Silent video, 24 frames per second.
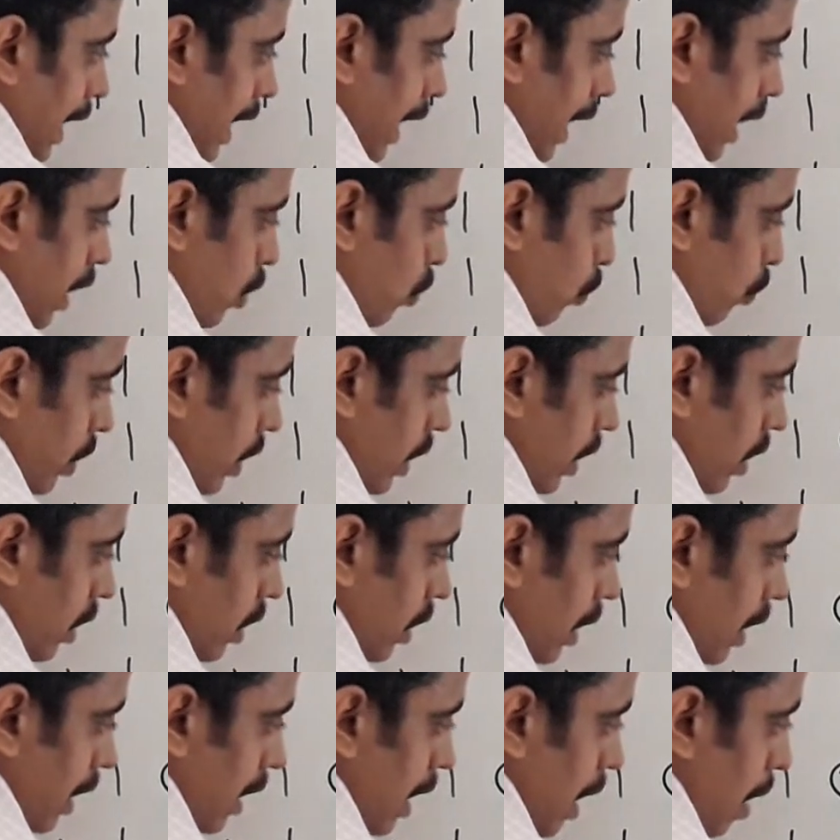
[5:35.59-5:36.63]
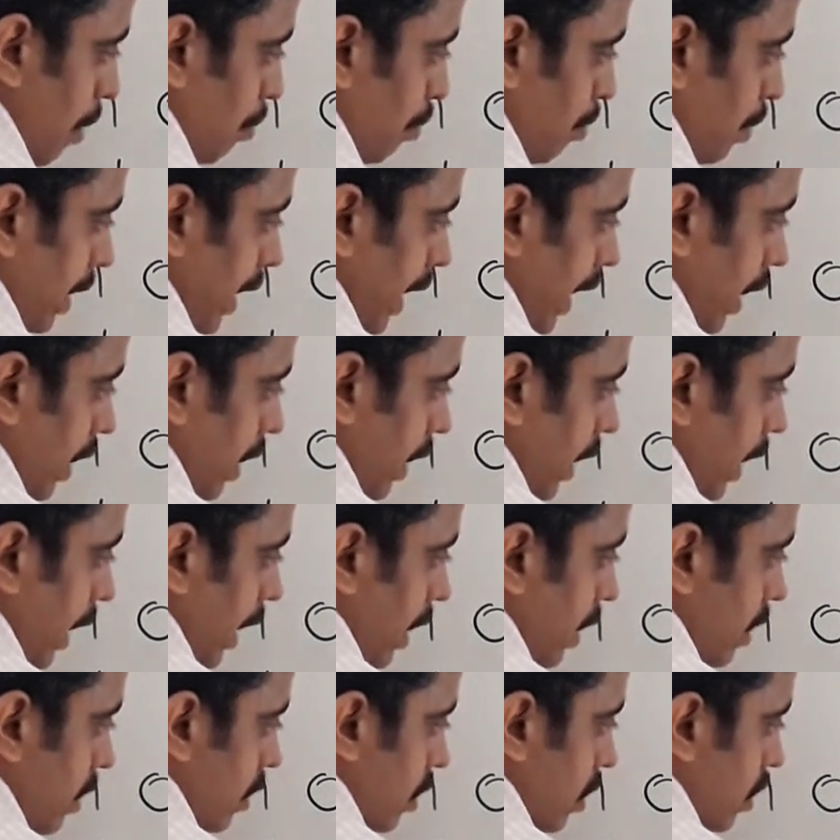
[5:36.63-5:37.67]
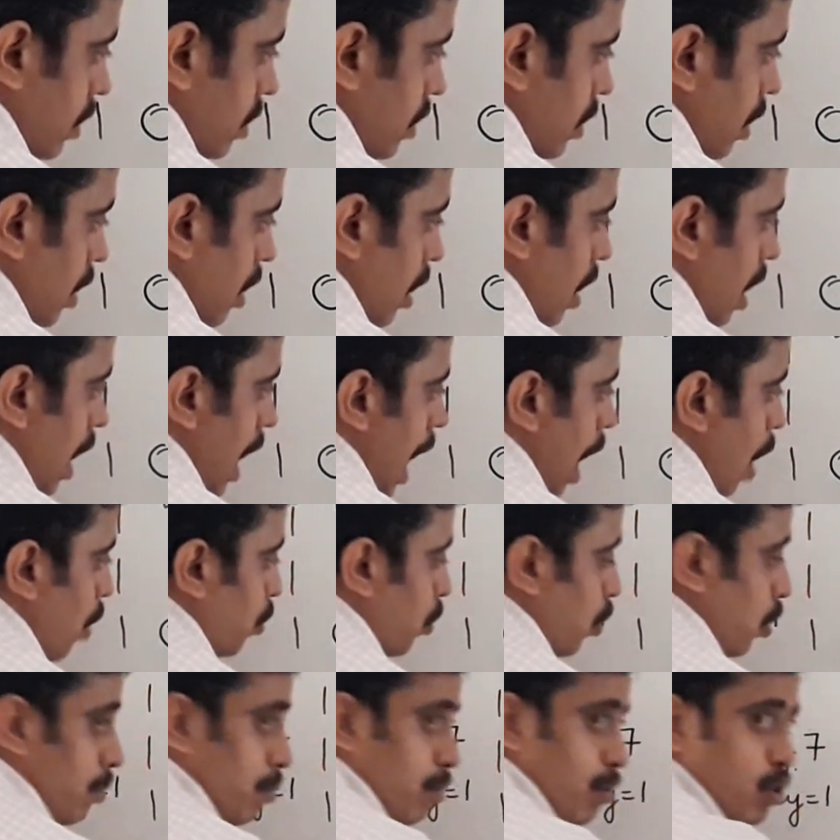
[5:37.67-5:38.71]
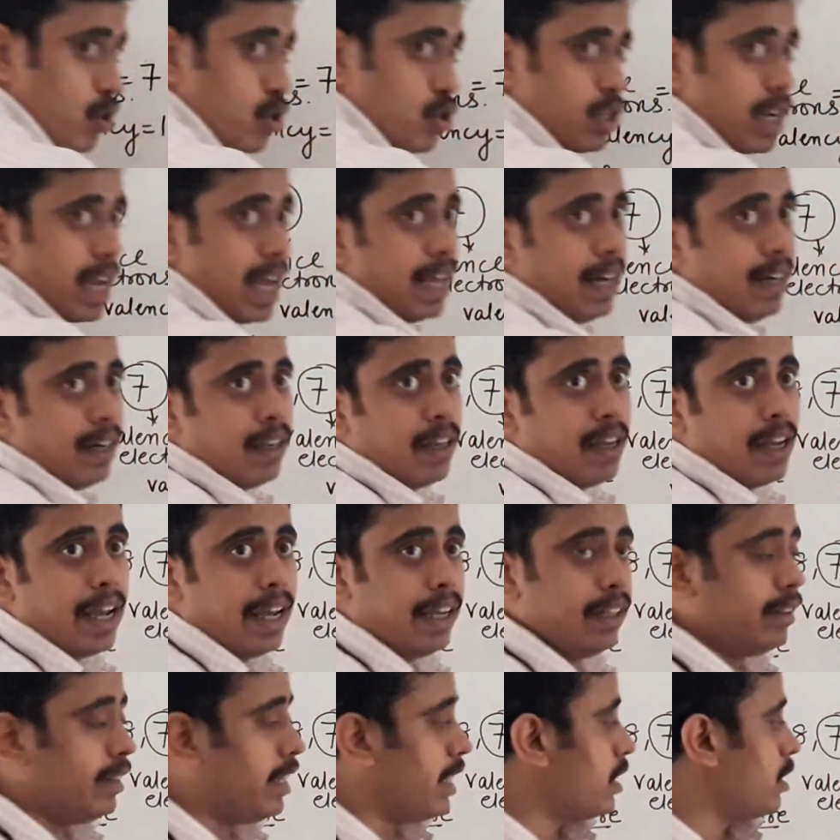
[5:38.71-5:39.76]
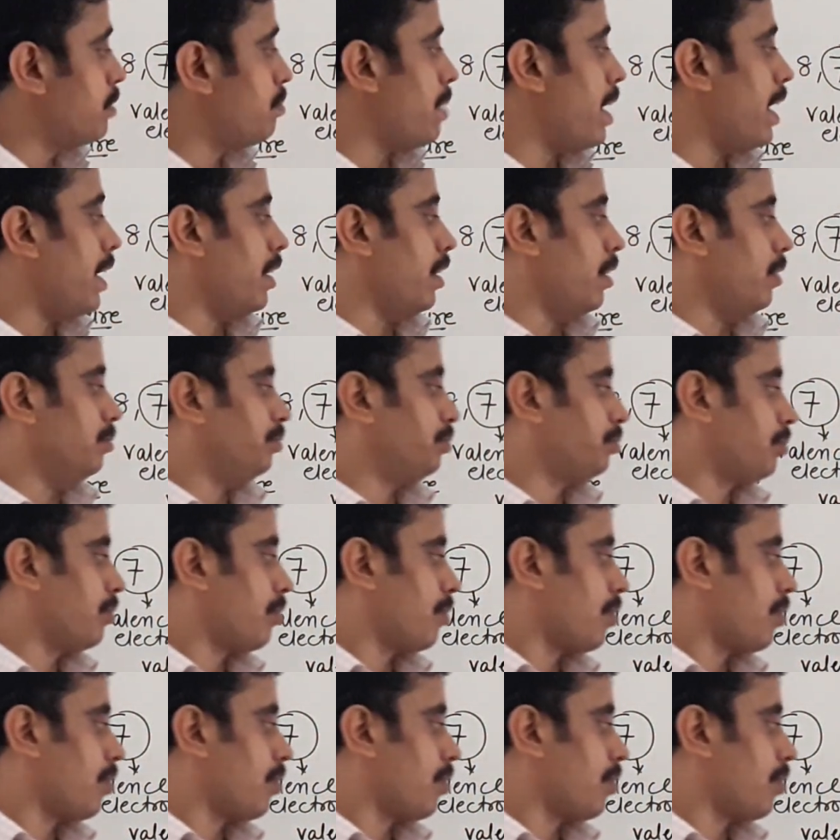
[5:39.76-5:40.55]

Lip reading: It will complete its outermost shell in this manner.